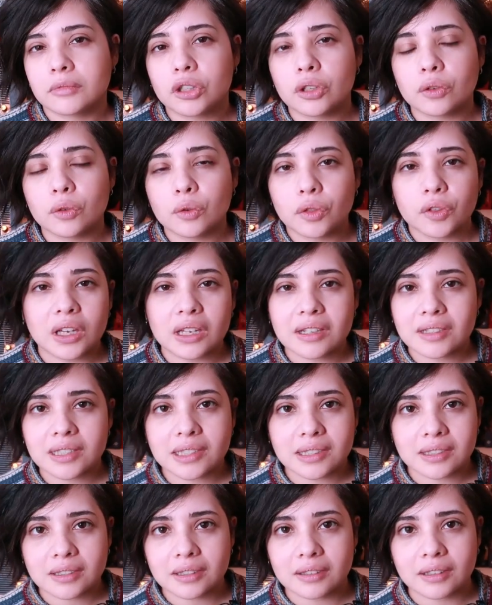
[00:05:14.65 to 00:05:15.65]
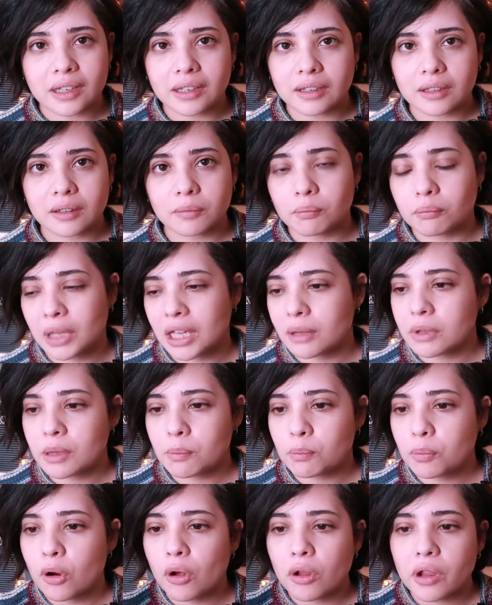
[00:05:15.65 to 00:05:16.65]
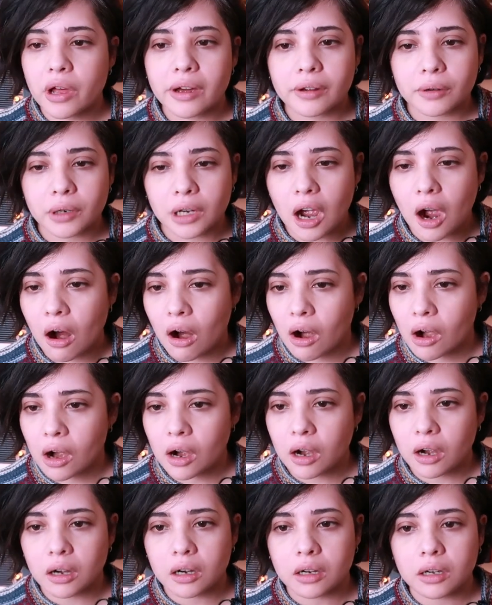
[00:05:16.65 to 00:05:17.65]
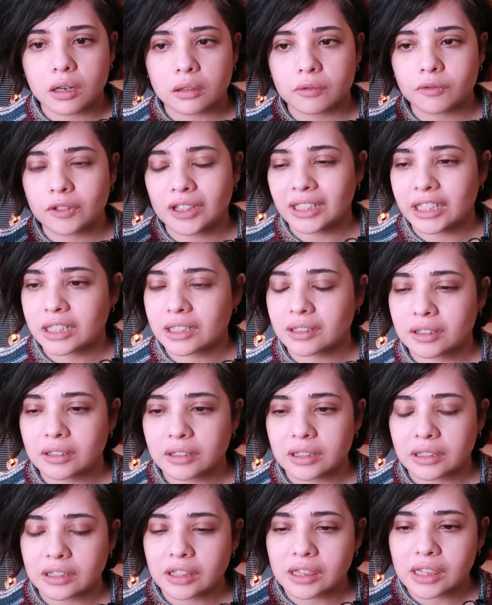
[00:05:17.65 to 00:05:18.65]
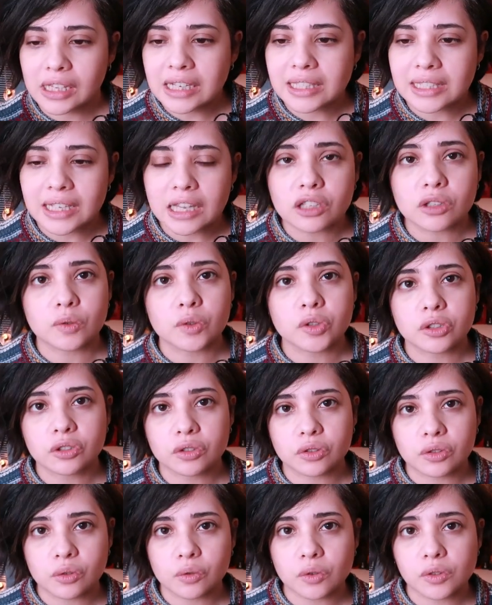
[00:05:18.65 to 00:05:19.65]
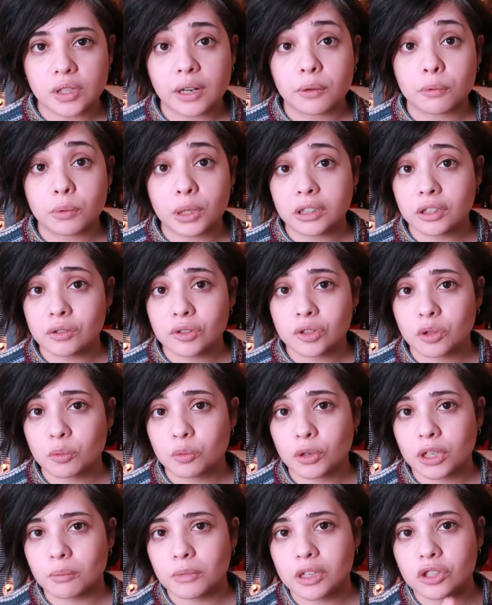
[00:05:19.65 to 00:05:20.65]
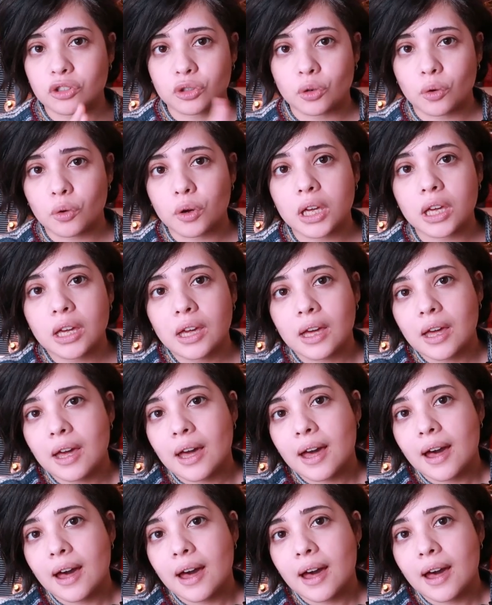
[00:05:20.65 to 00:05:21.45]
do things like maybe pull out a card, like things I used to do that really used to bring me joy.